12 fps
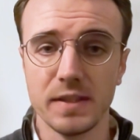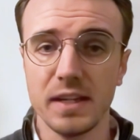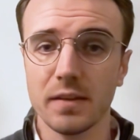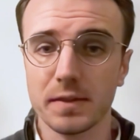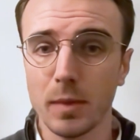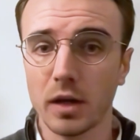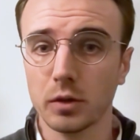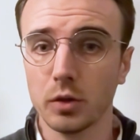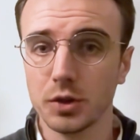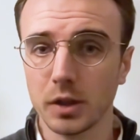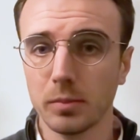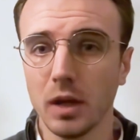CF Smart
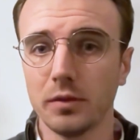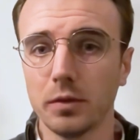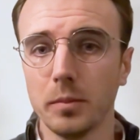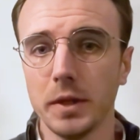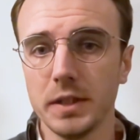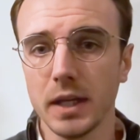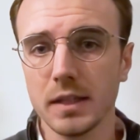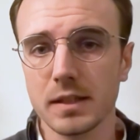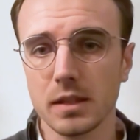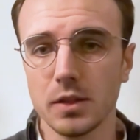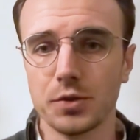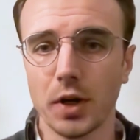Contract Platform
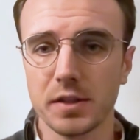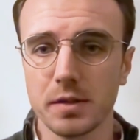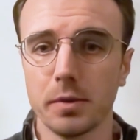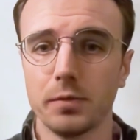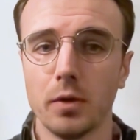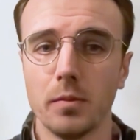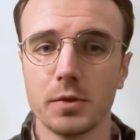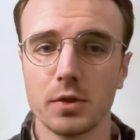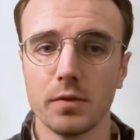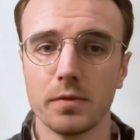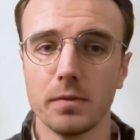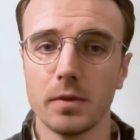Index tracks the performance
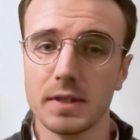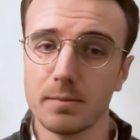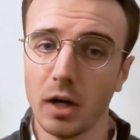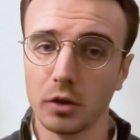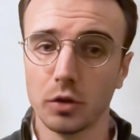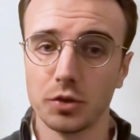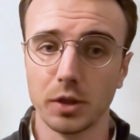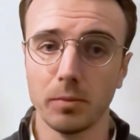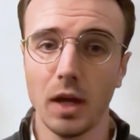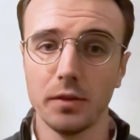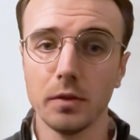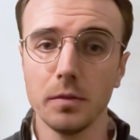of smart contract
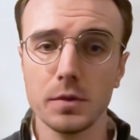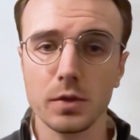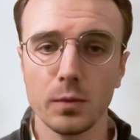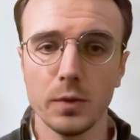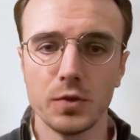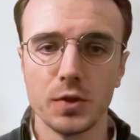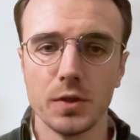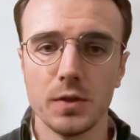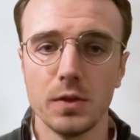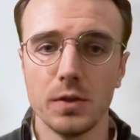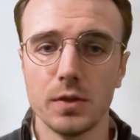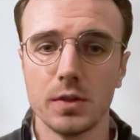platforms, which
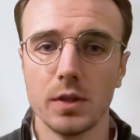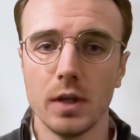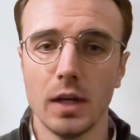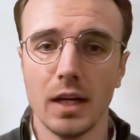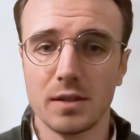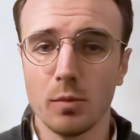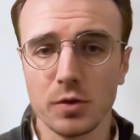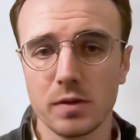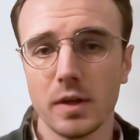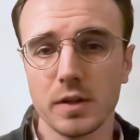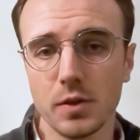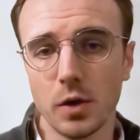is, as most
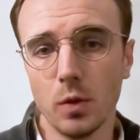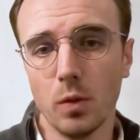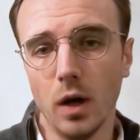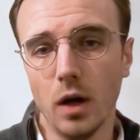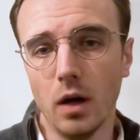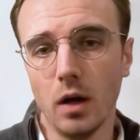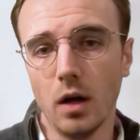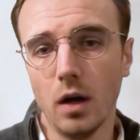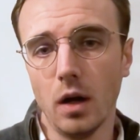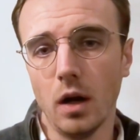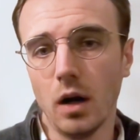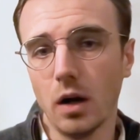of us know,
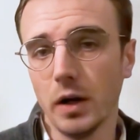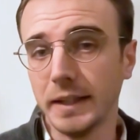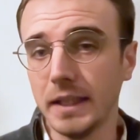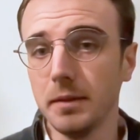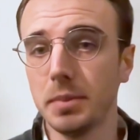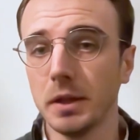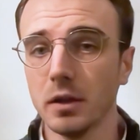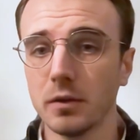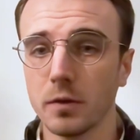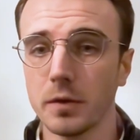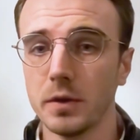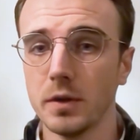are a key pillar
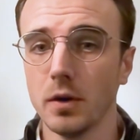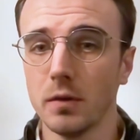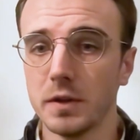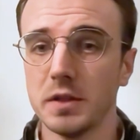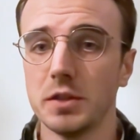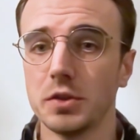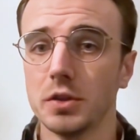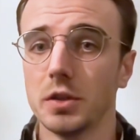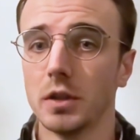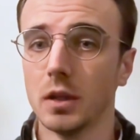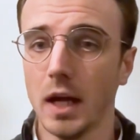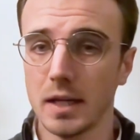of the
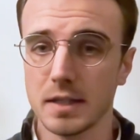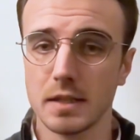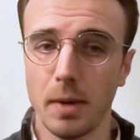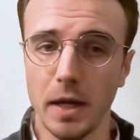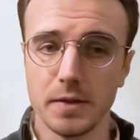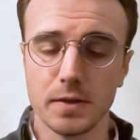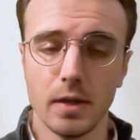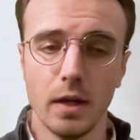digital asset space.